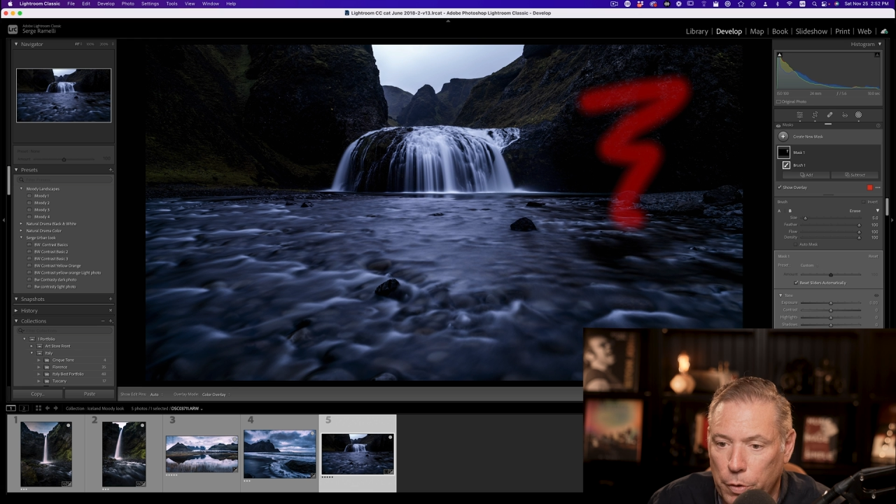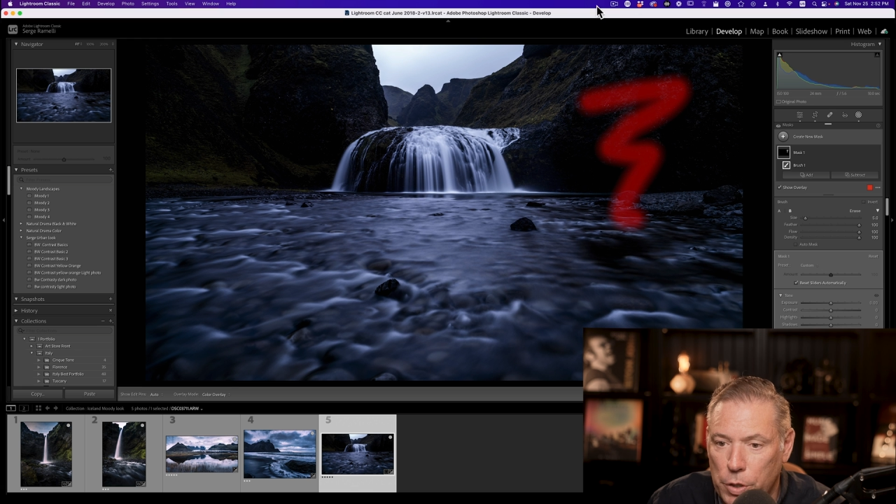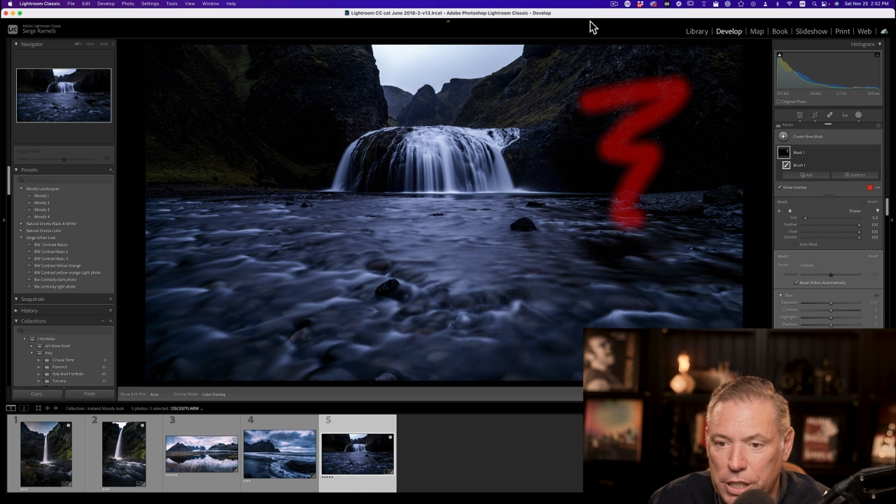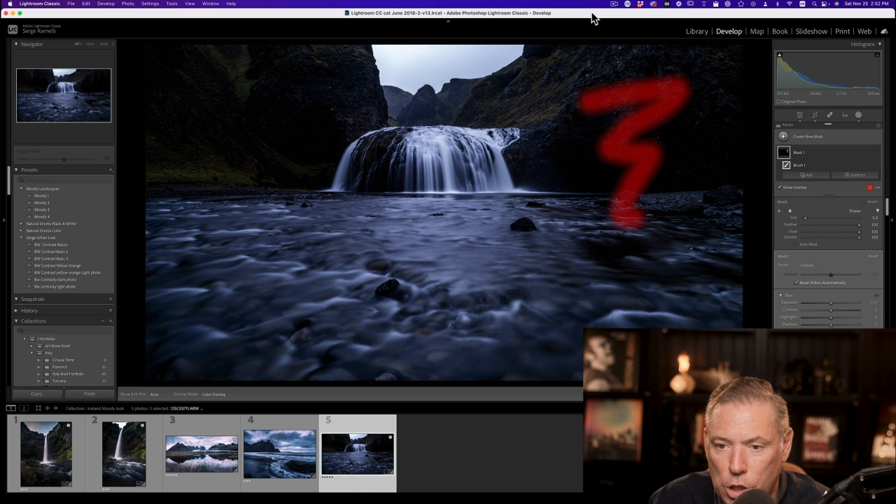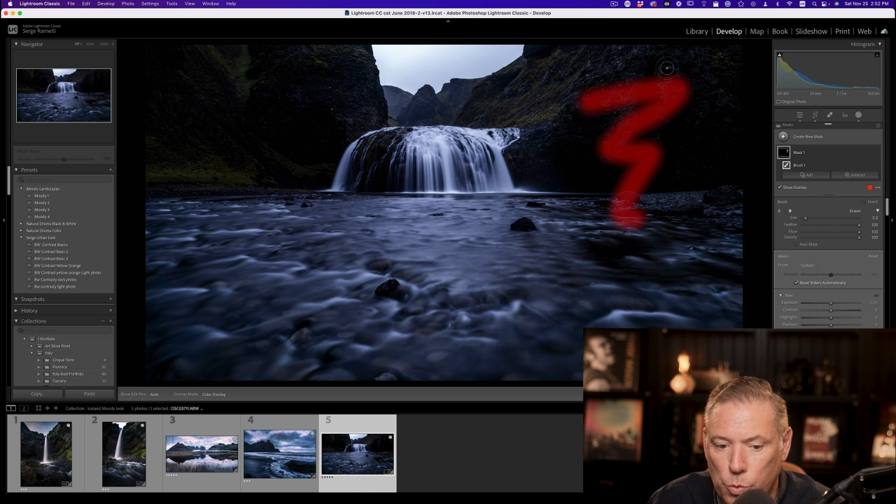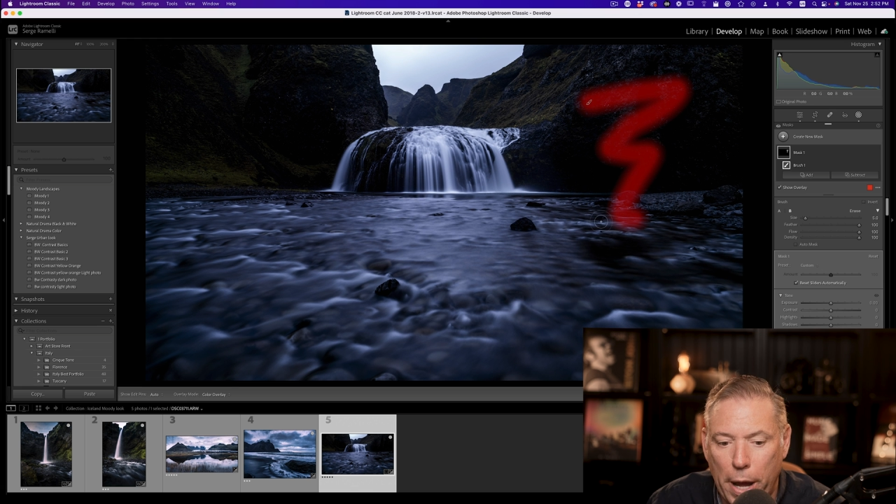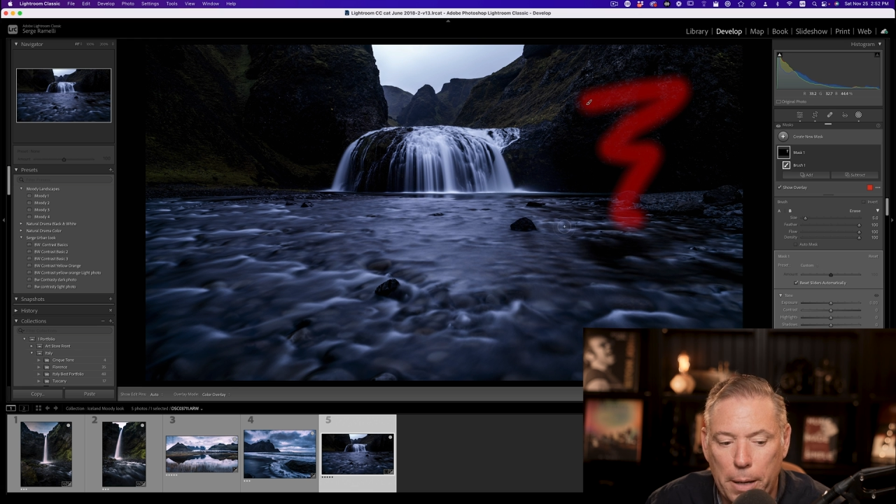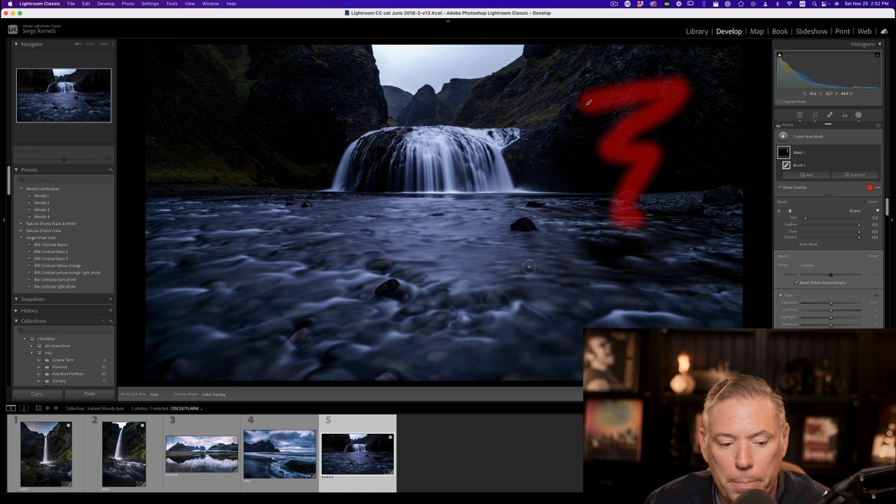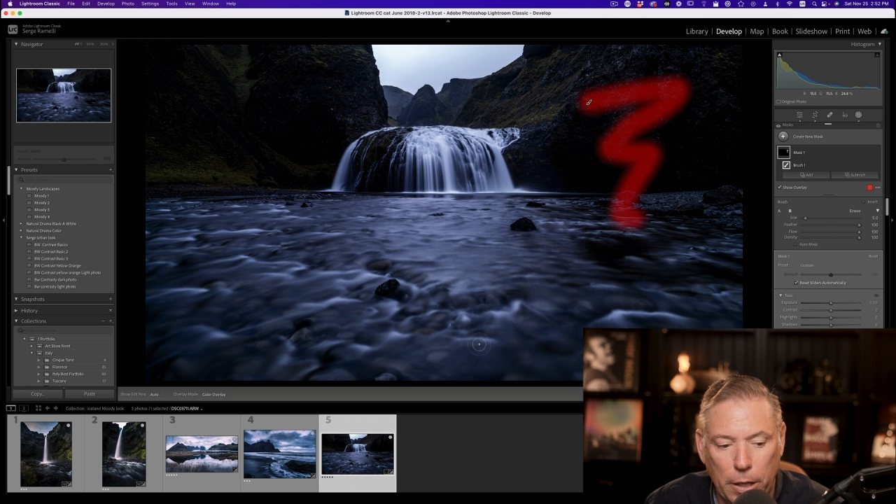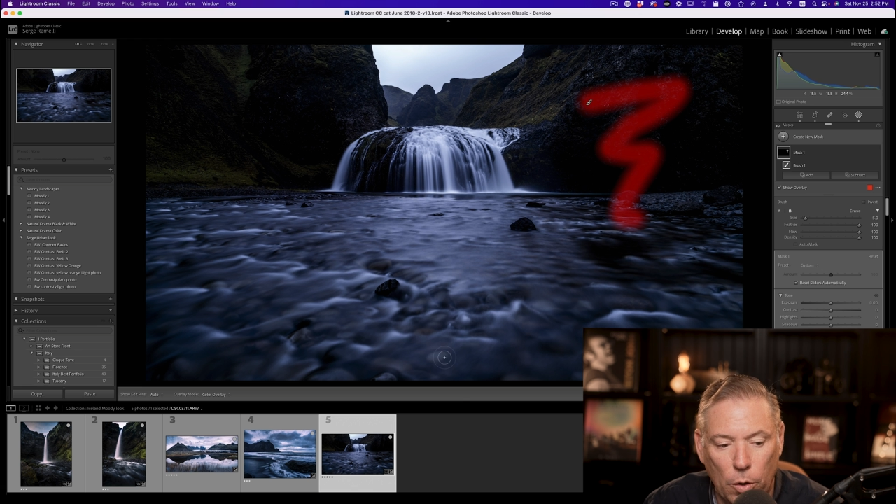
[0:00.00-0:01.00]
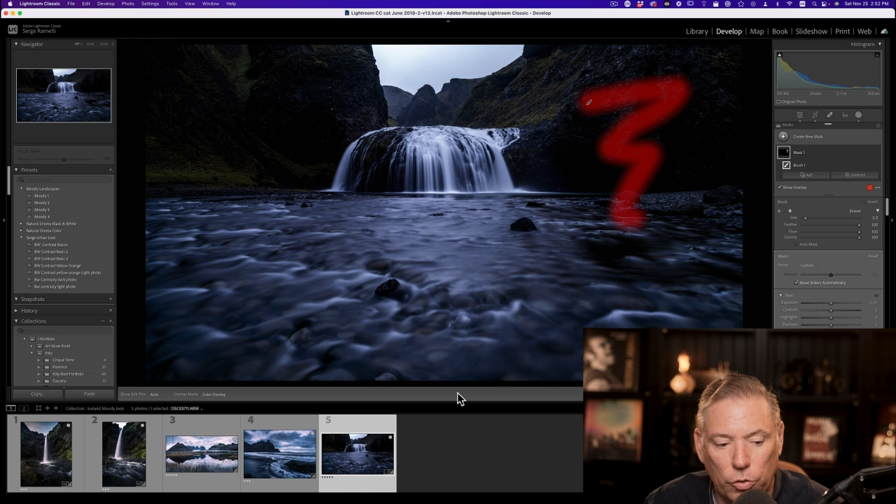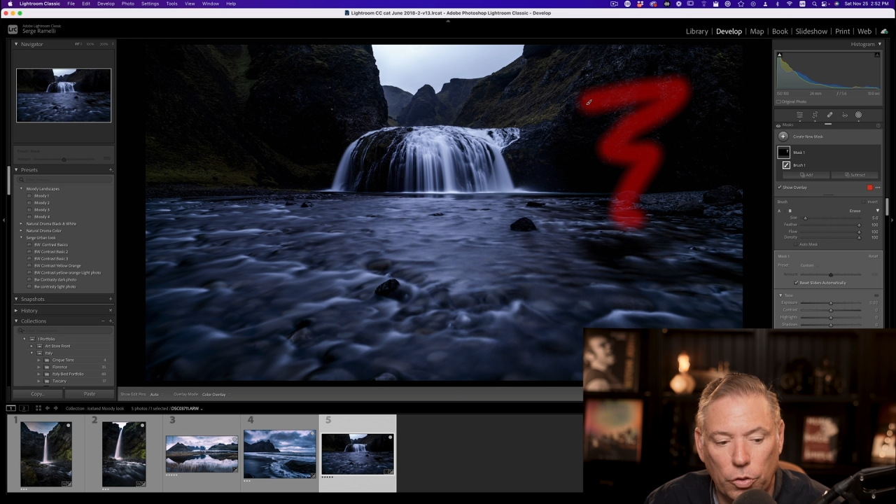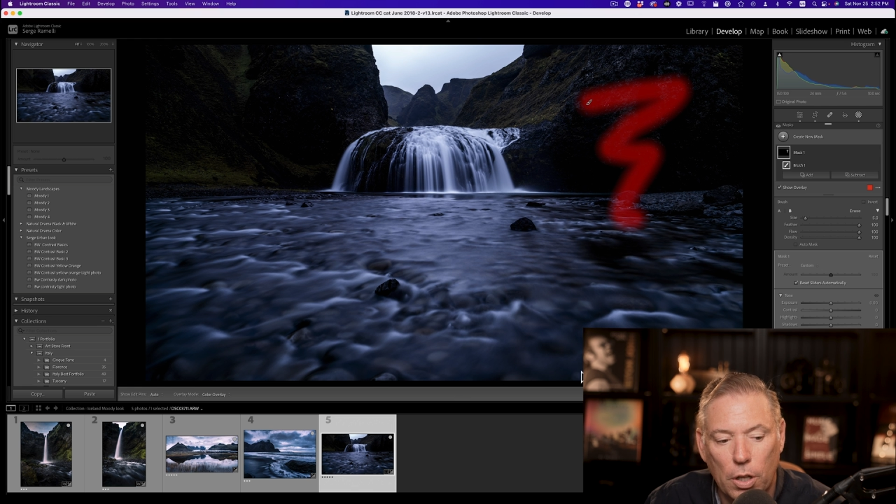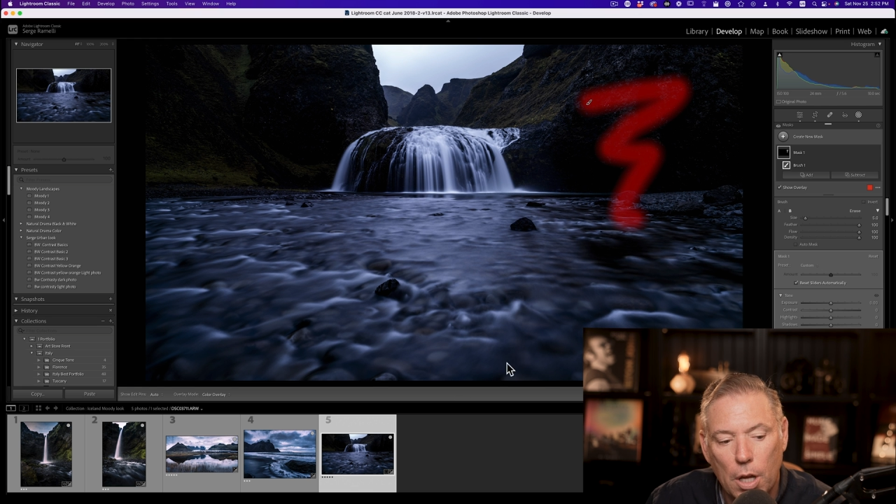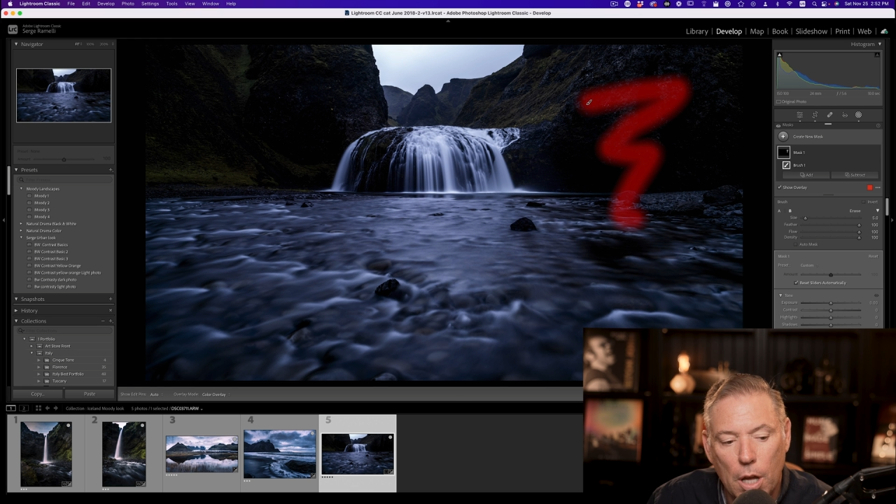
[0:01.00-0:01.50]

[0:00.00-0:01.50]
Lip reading: First, it's red because,